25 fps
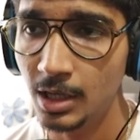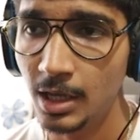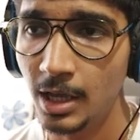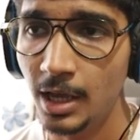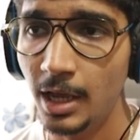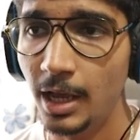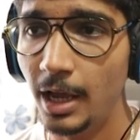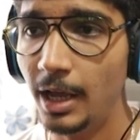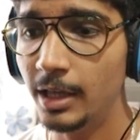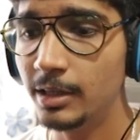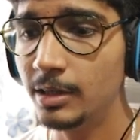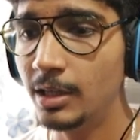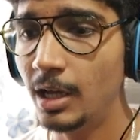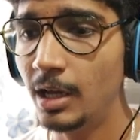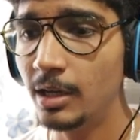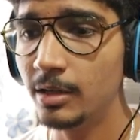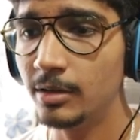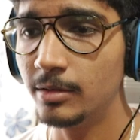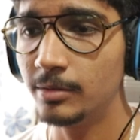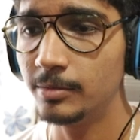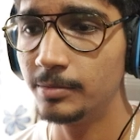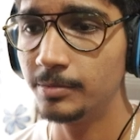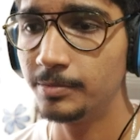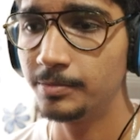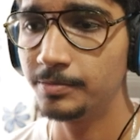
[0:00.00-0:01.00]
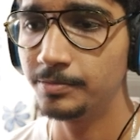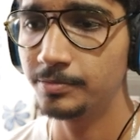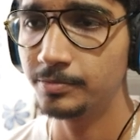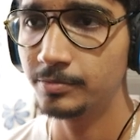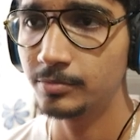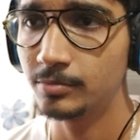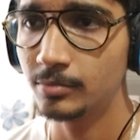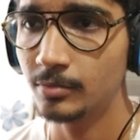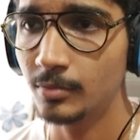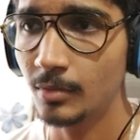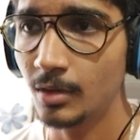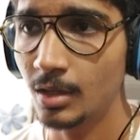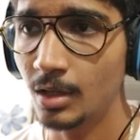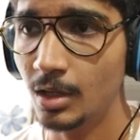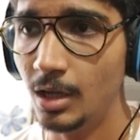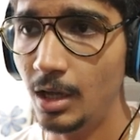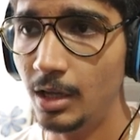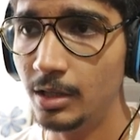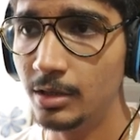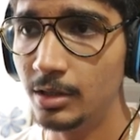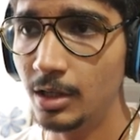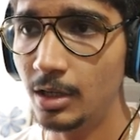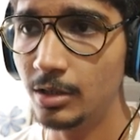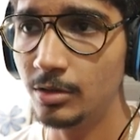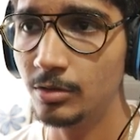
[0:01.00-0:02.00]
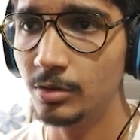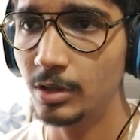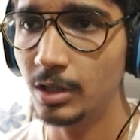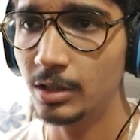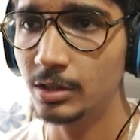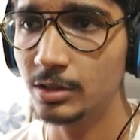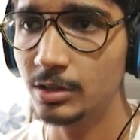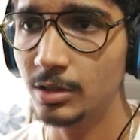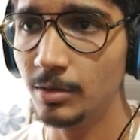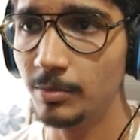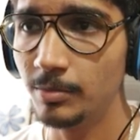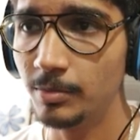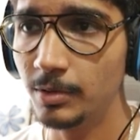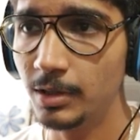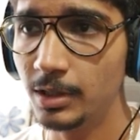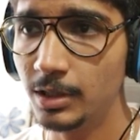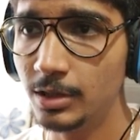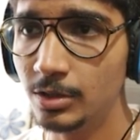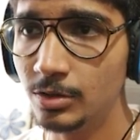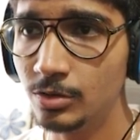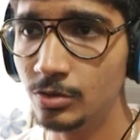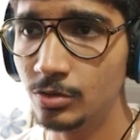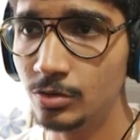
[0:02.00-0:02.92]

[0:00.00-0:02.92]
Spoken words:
and then you can simply